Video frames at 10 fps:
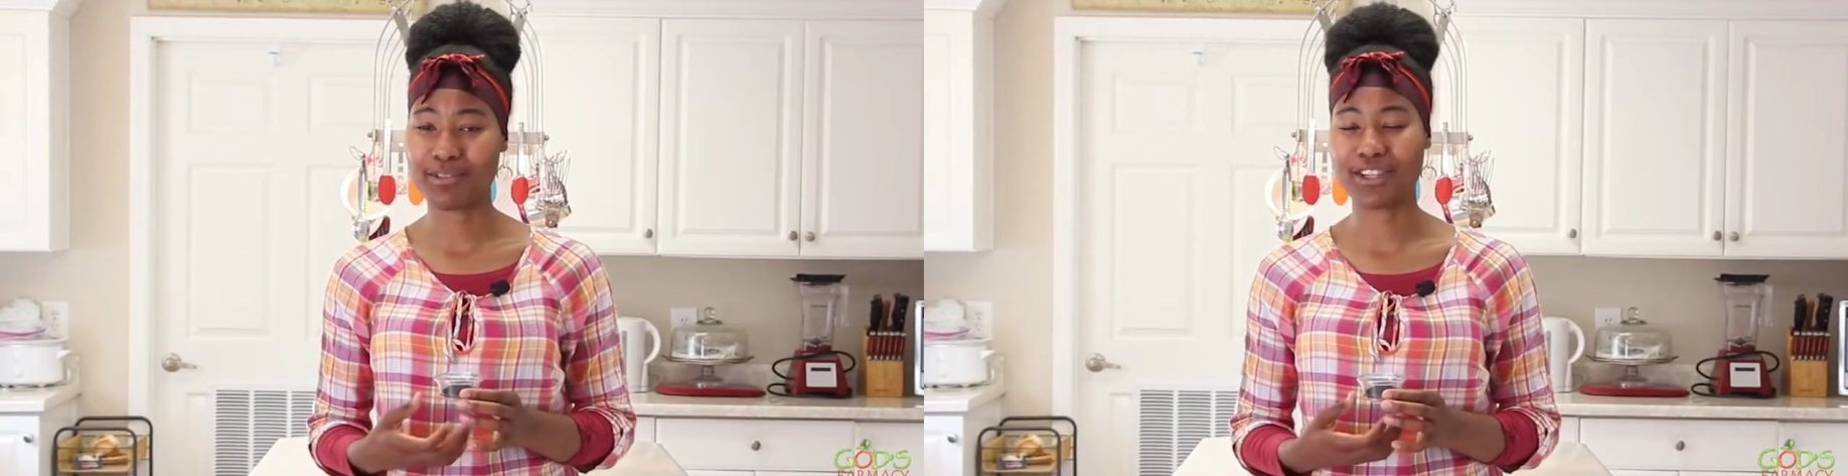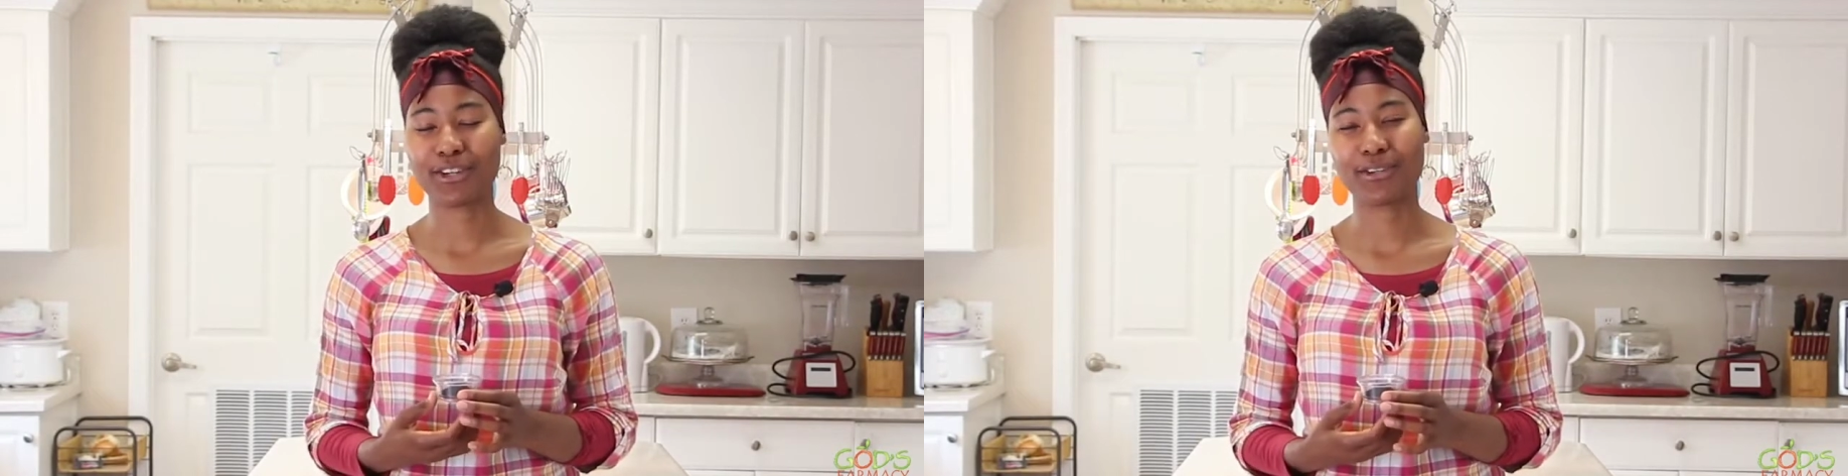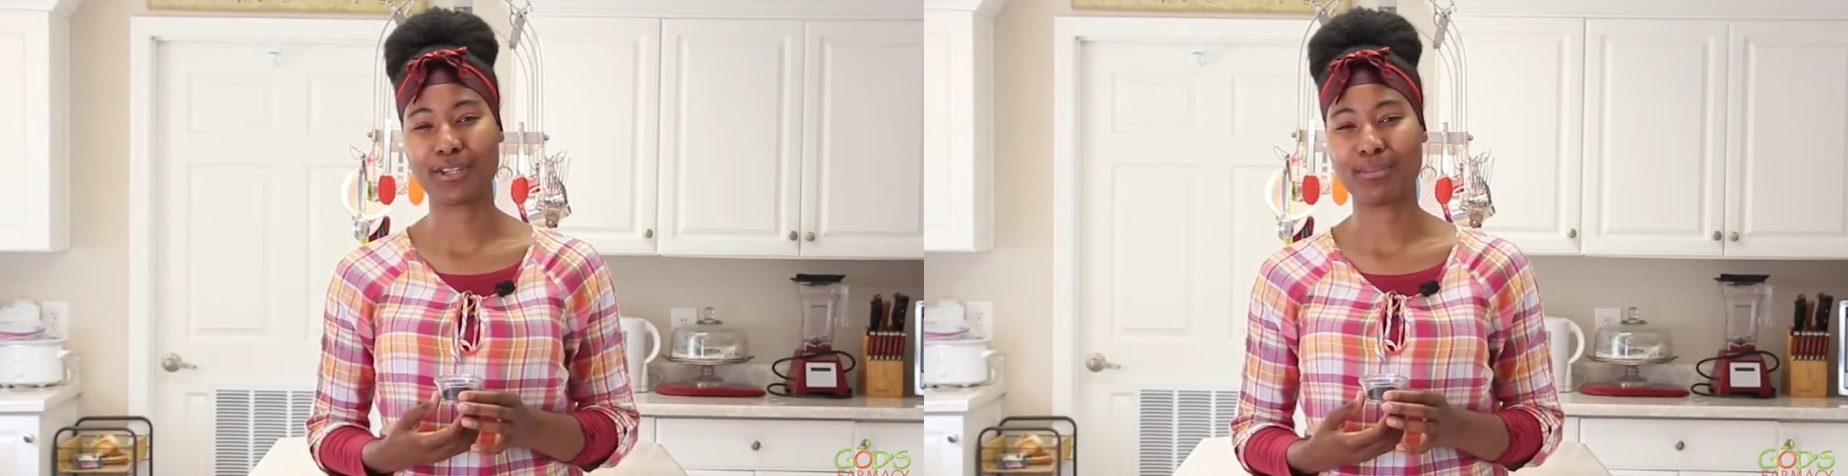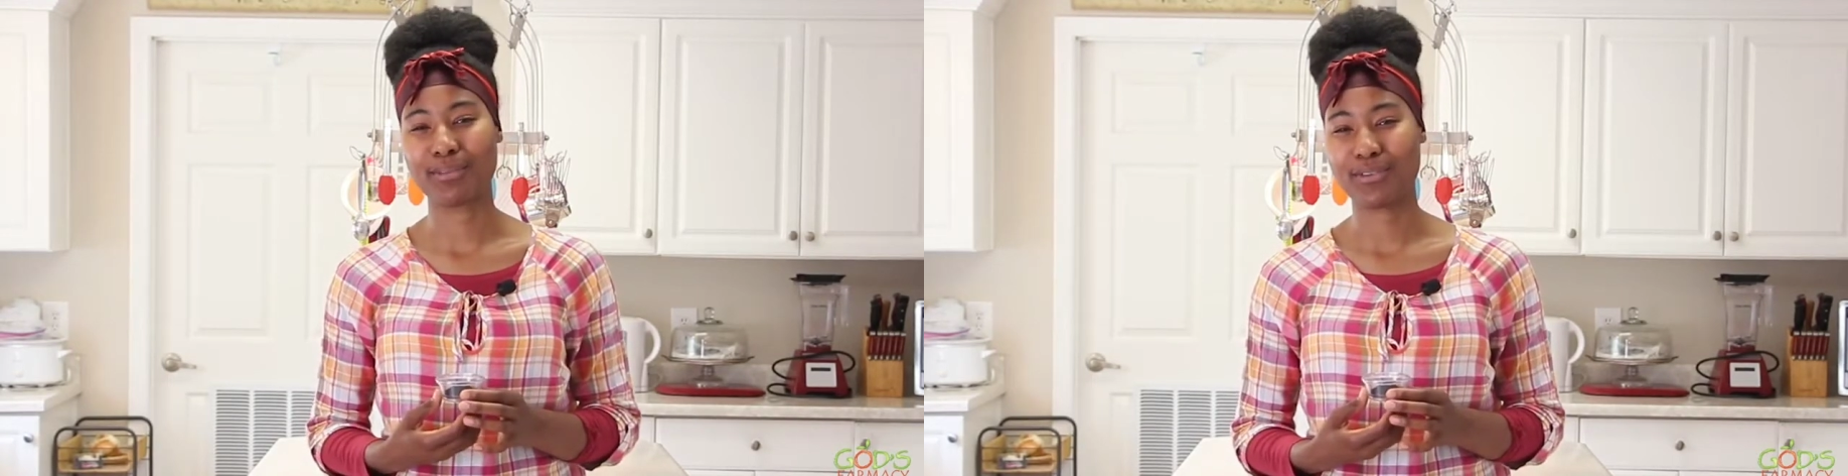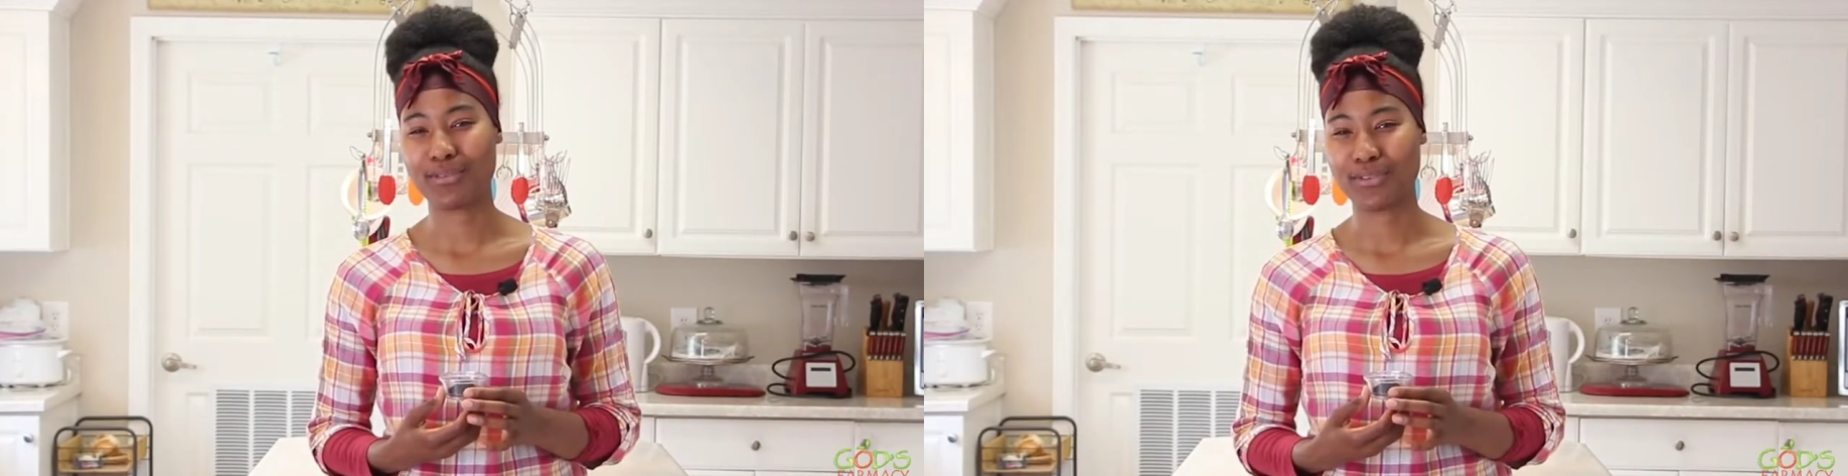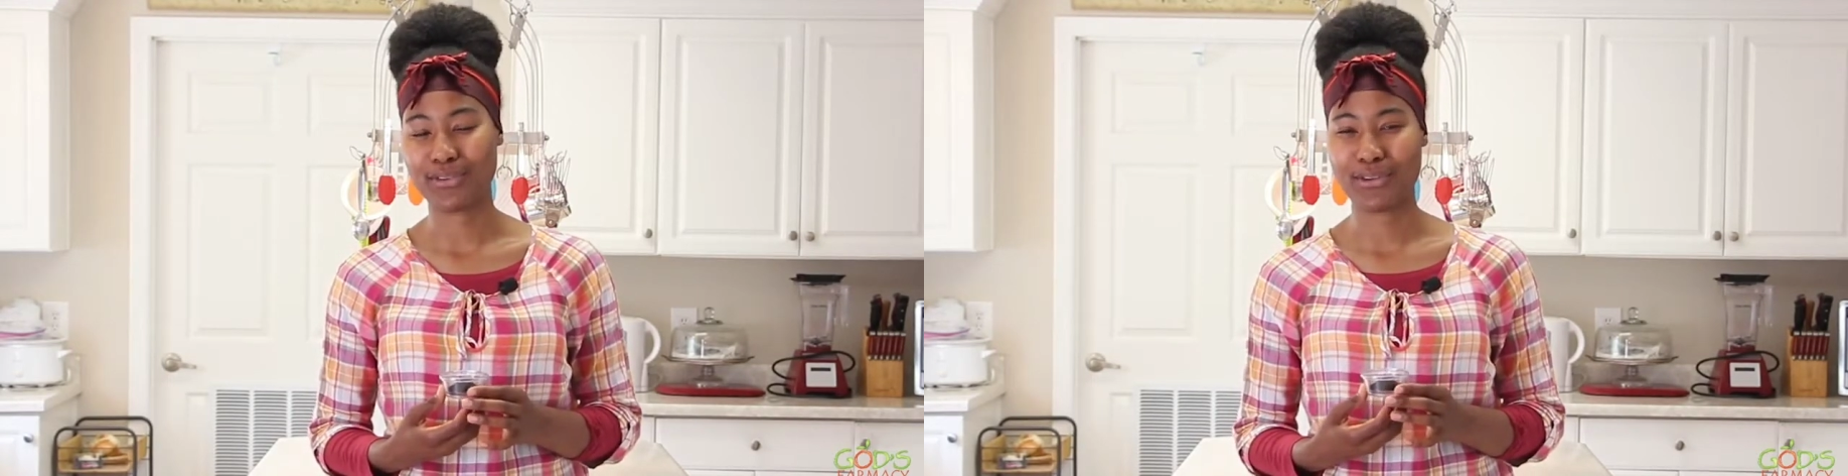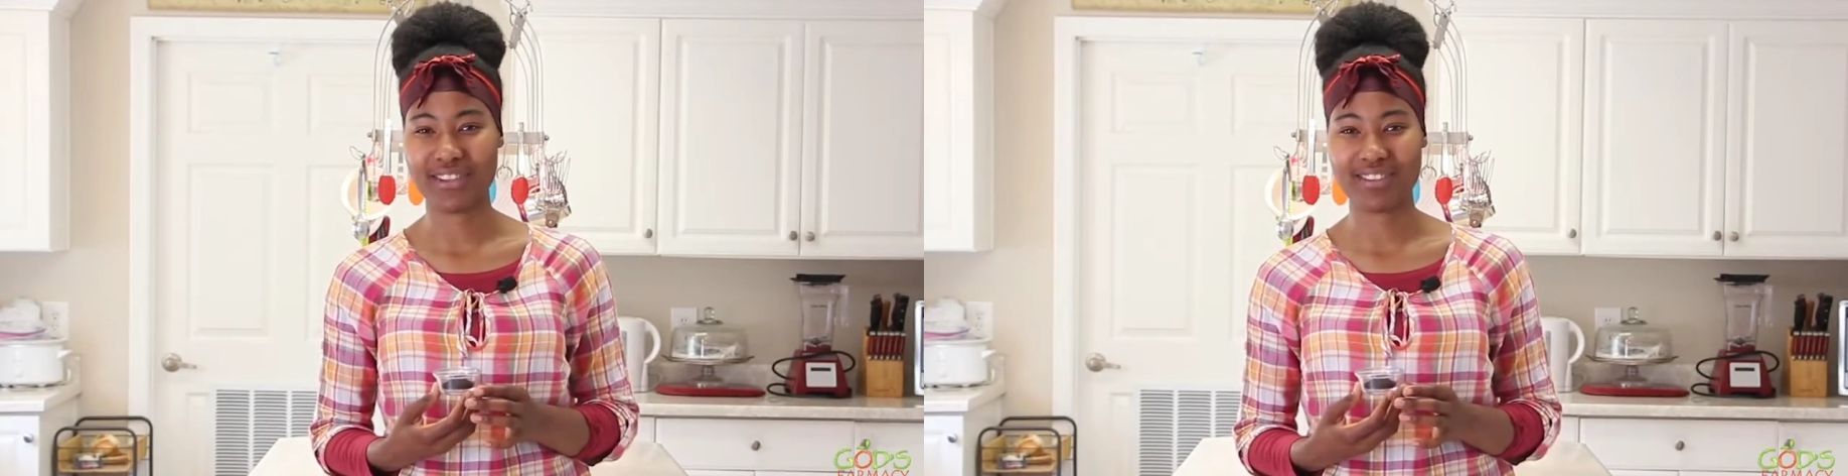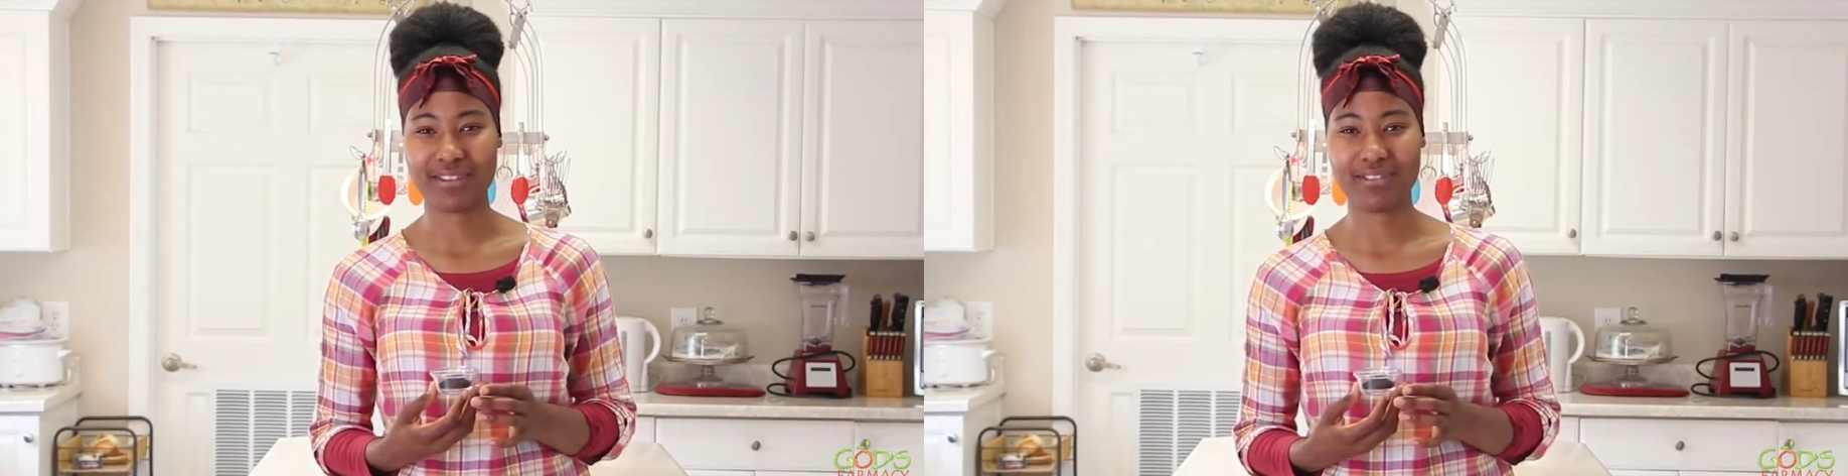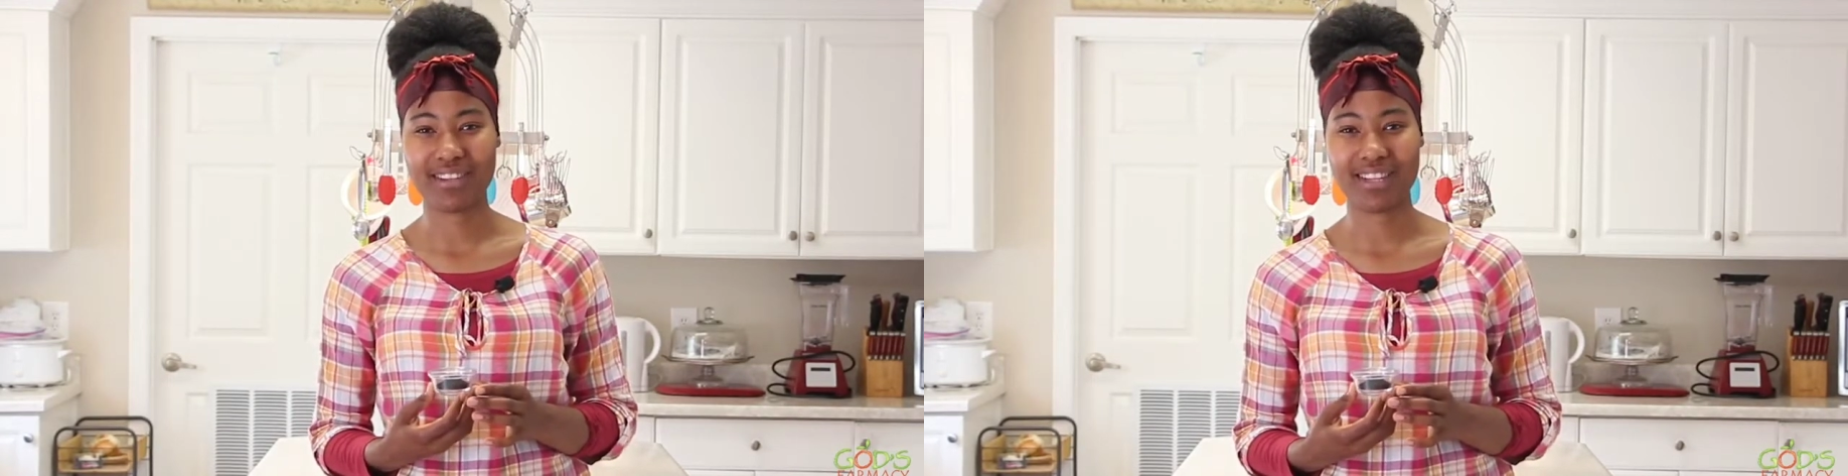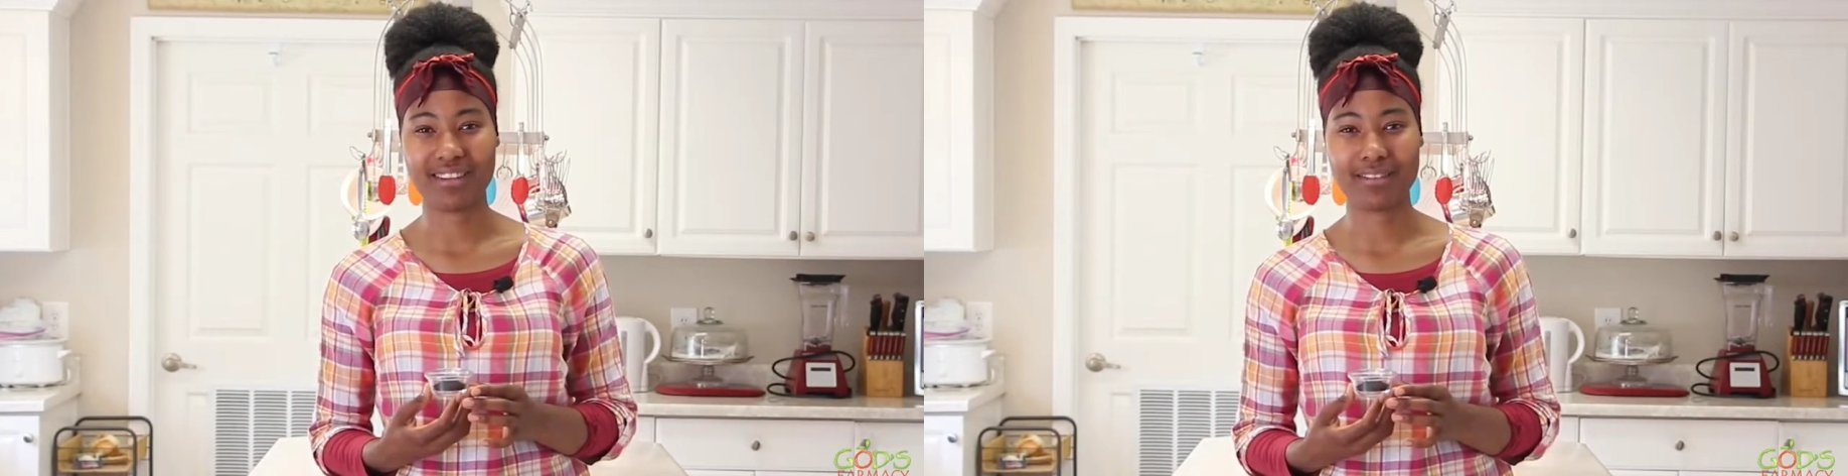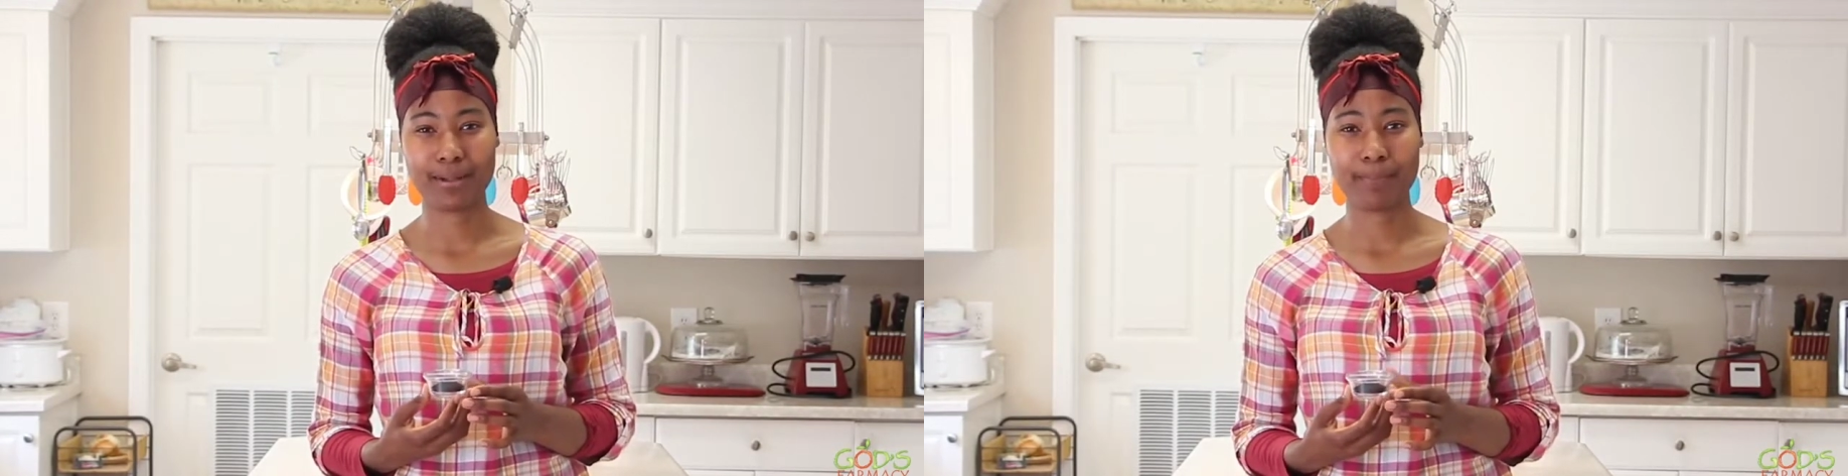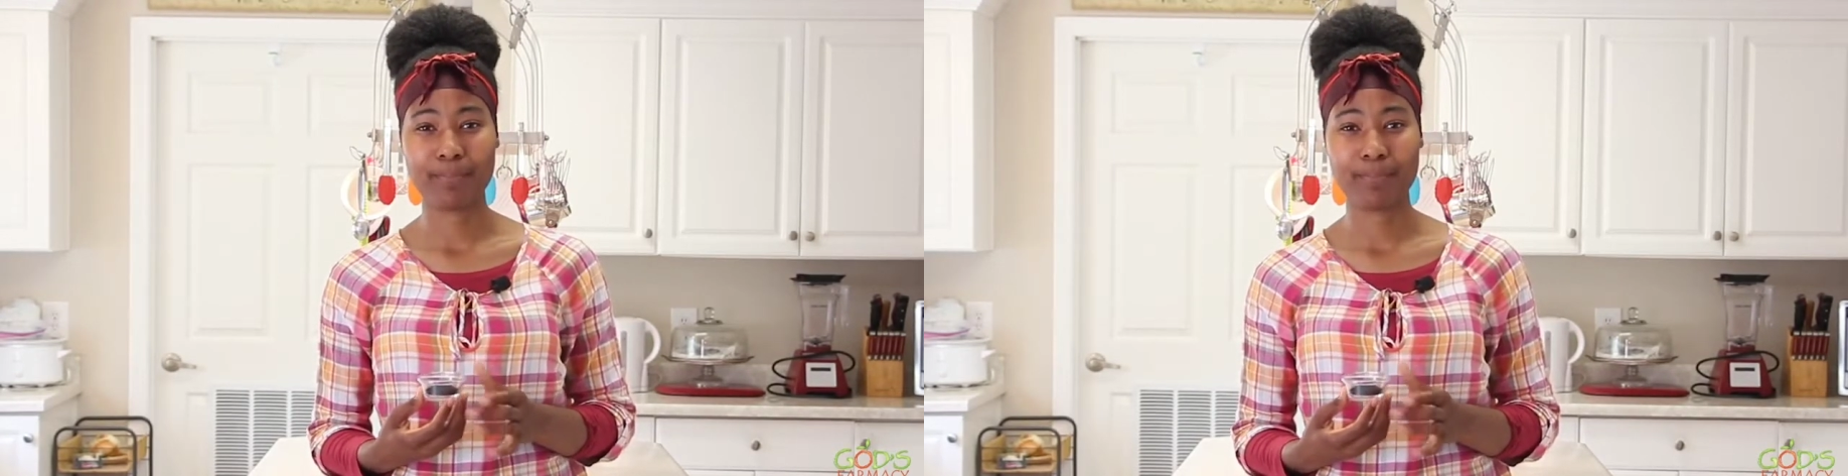charcoal can be used for all of these different things.